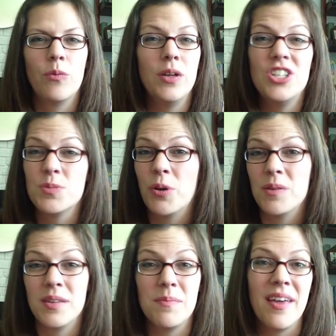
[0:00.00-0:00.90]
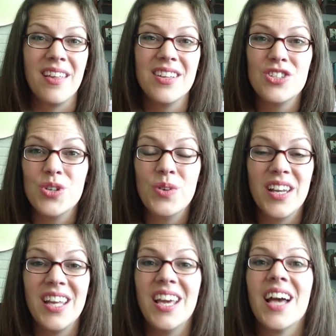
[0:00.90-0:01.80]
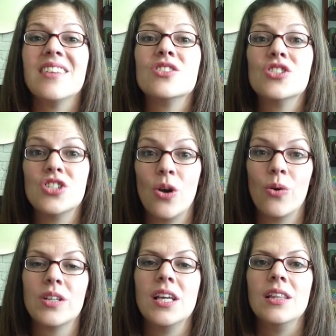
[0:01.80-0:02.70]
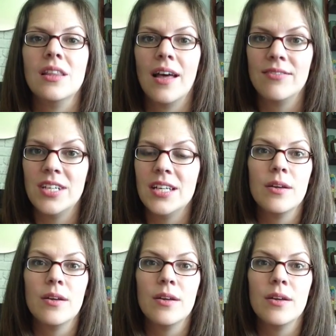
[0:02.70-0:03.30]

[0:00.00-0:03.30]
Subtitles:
We just put him in a bathing suit and he got soaked. He loved it.